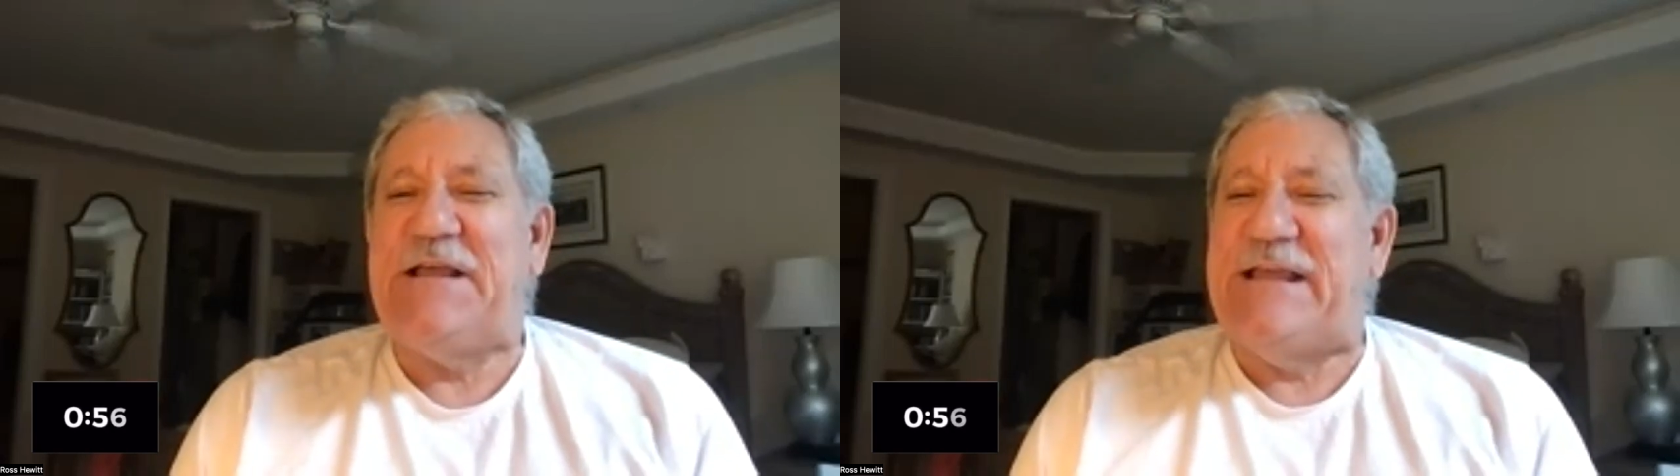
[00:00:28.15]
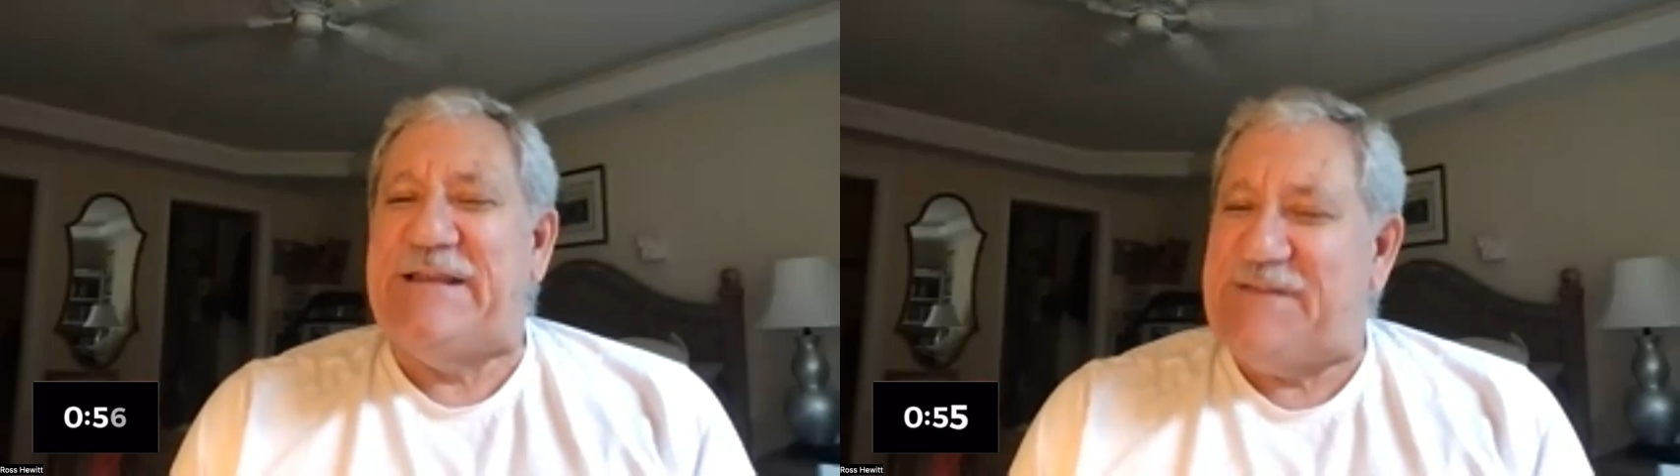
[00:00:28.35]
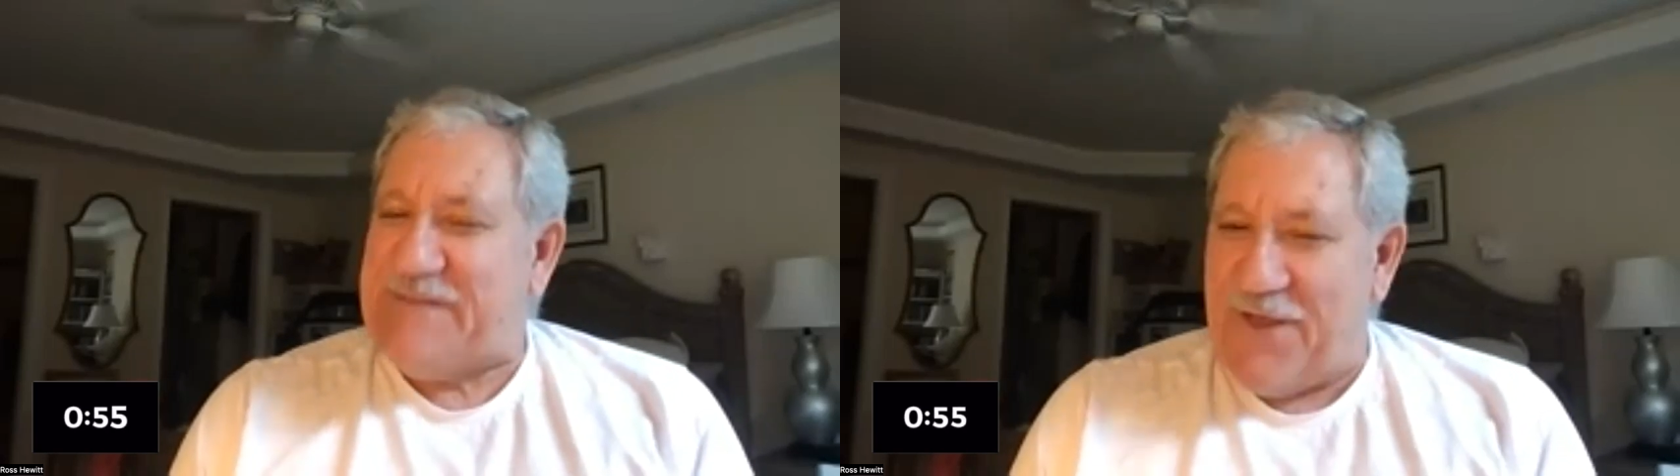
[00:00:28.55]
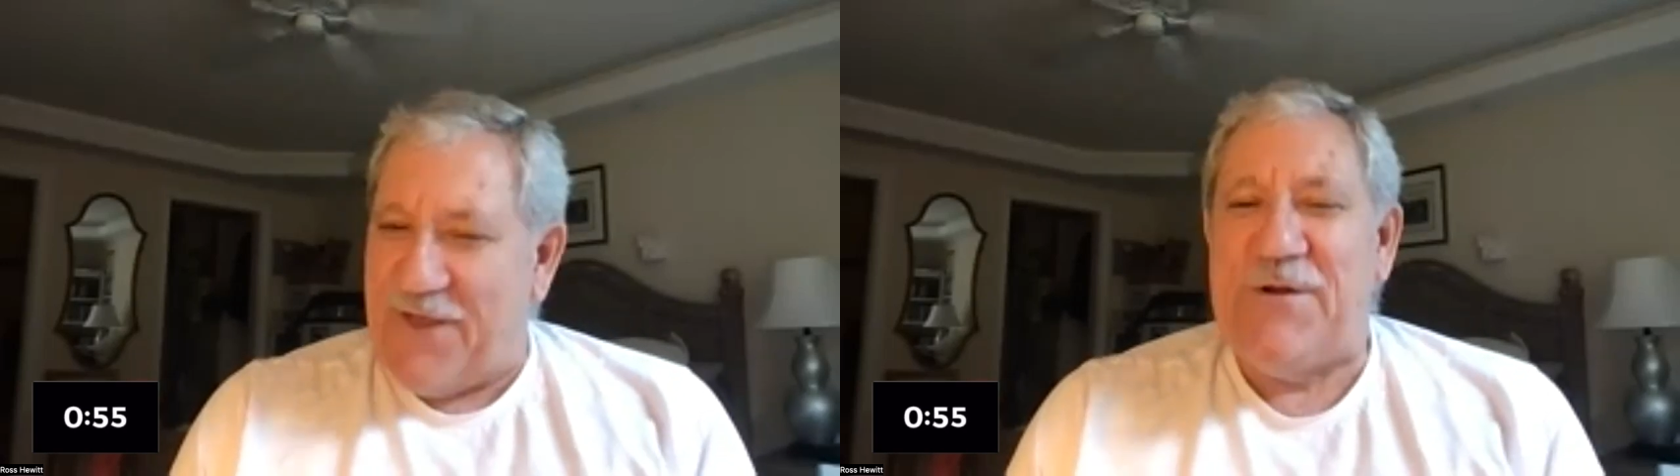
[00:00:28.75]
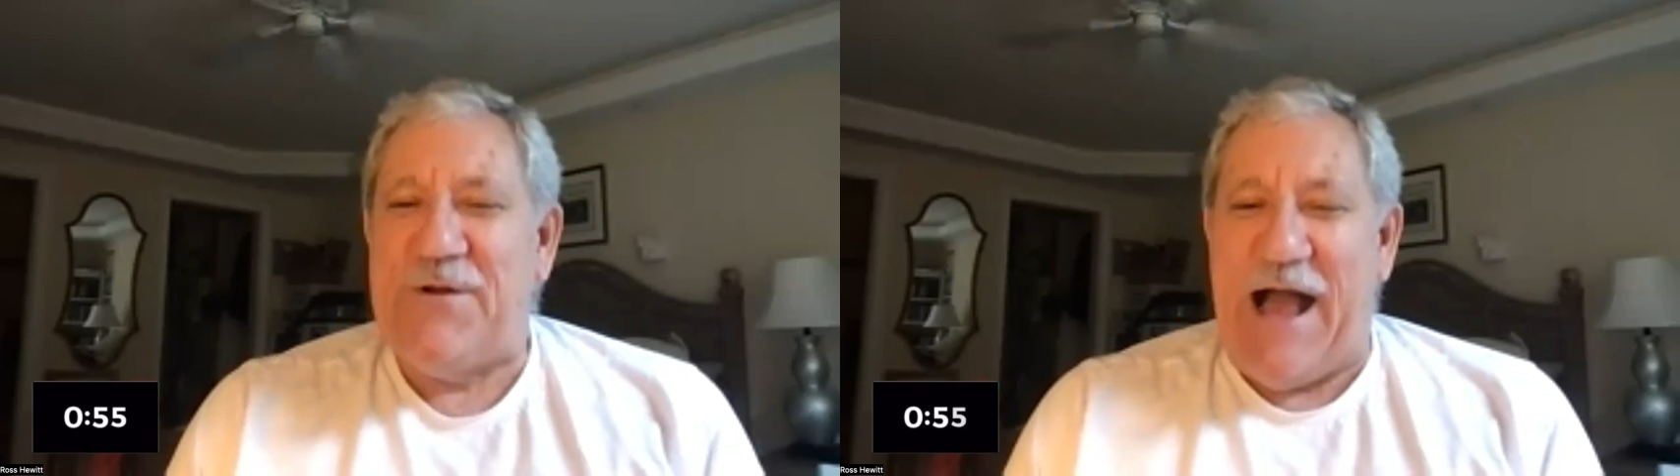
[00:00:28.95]
in
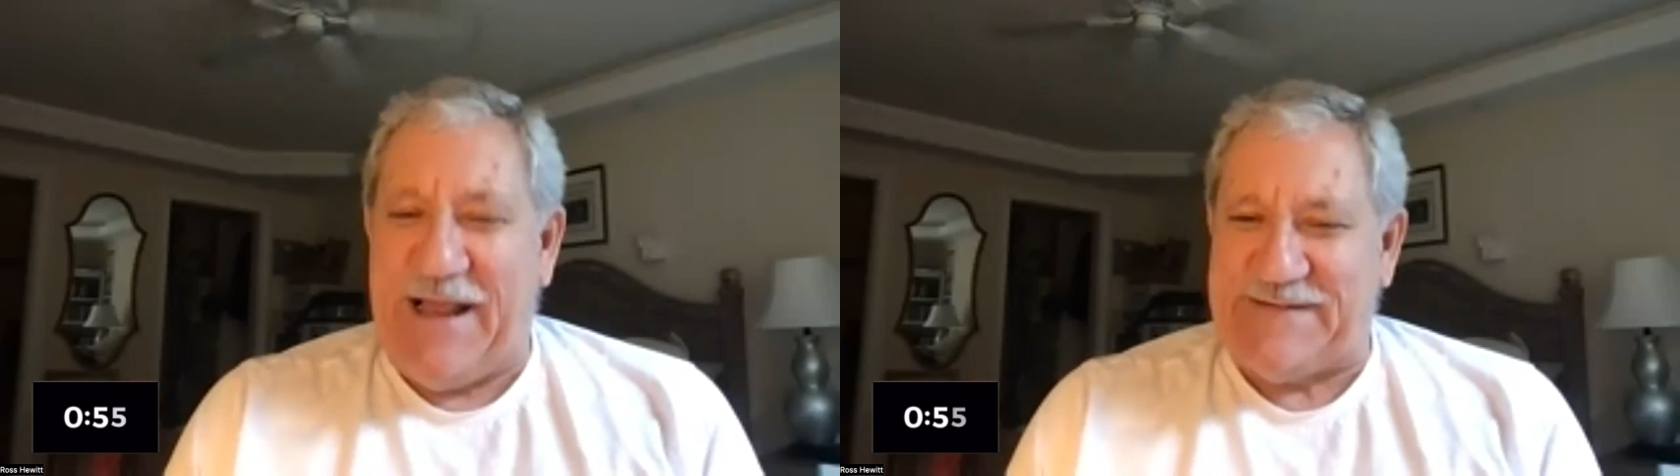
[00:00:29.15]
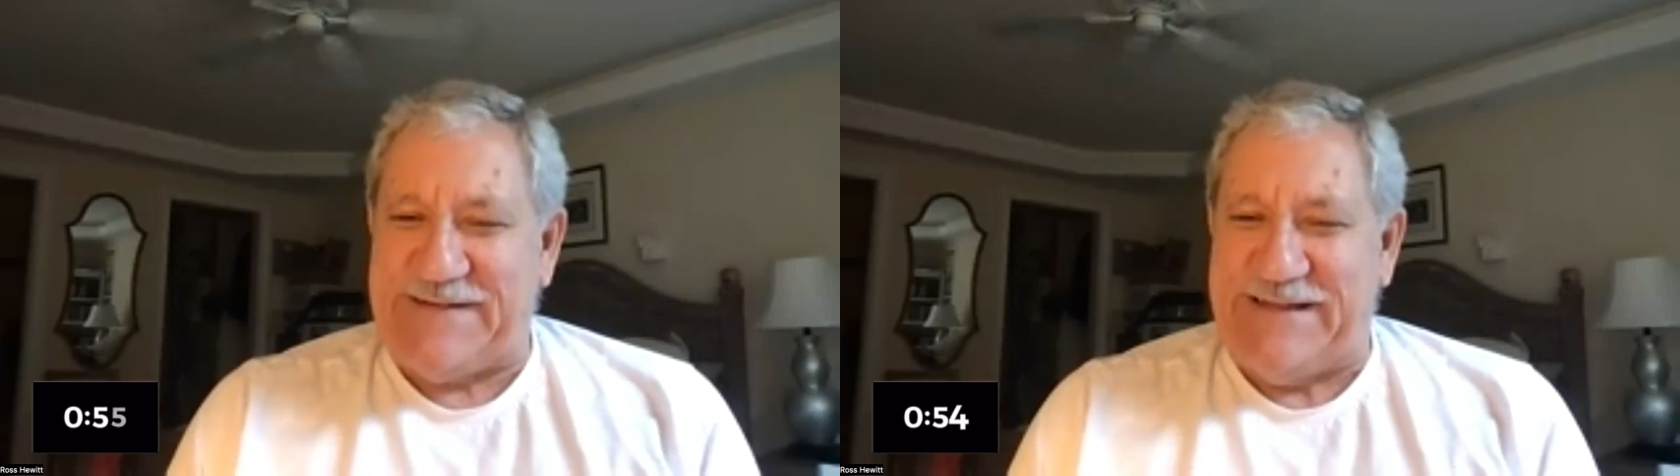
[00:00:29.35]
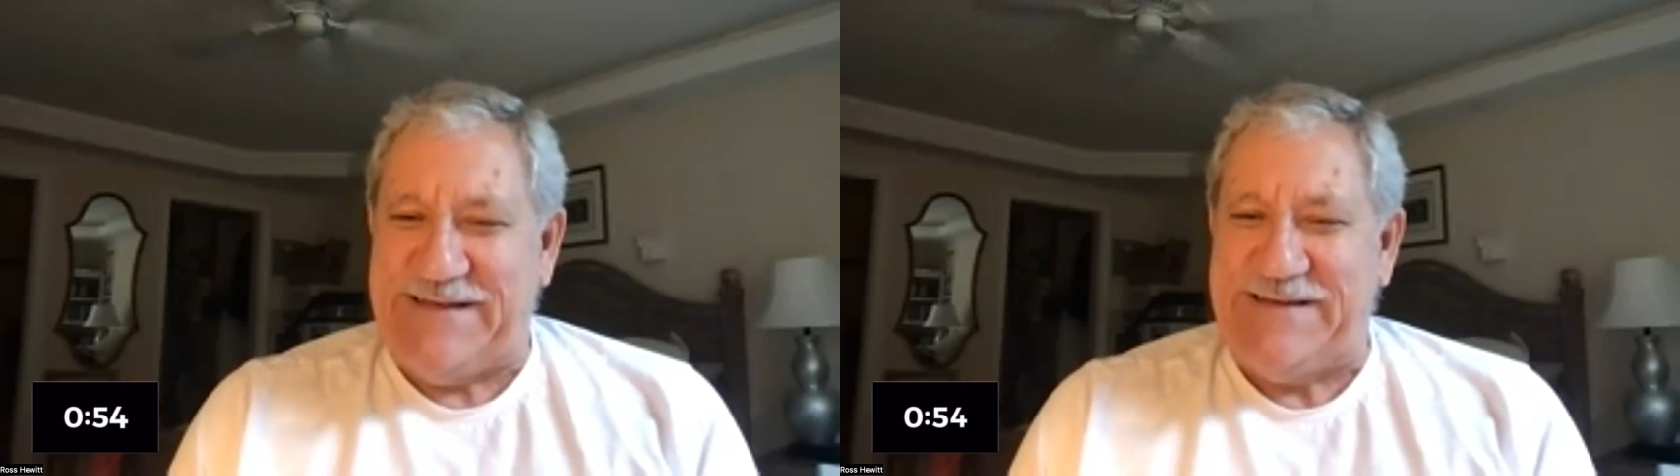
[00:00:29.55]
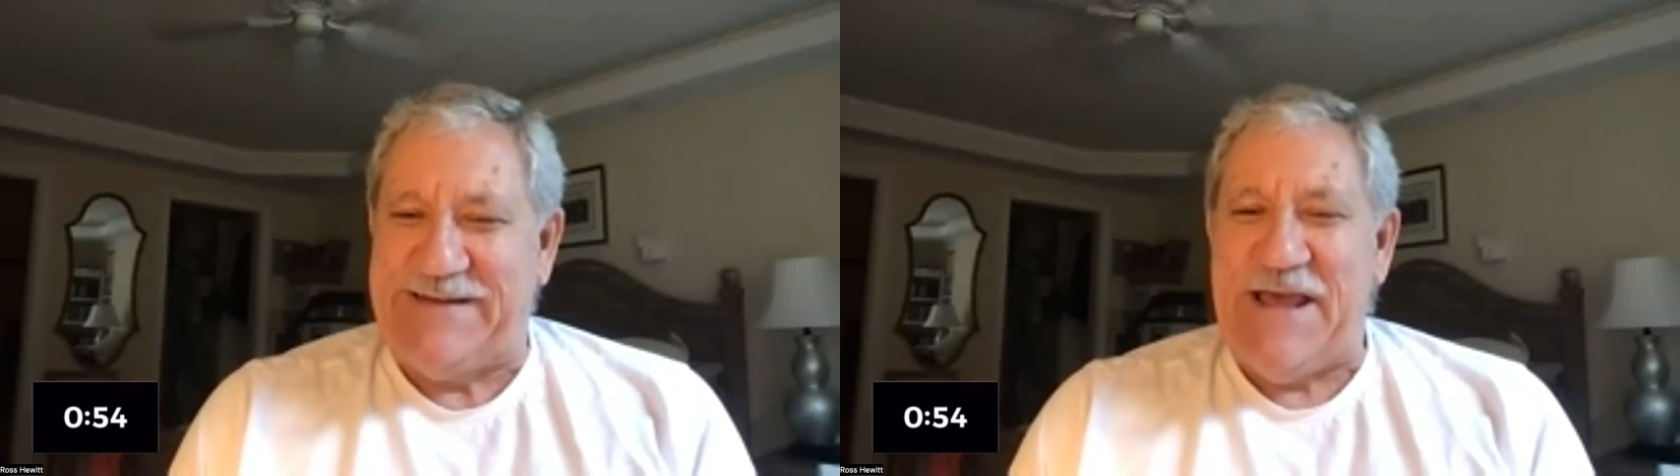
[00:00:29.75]
southern Iceland.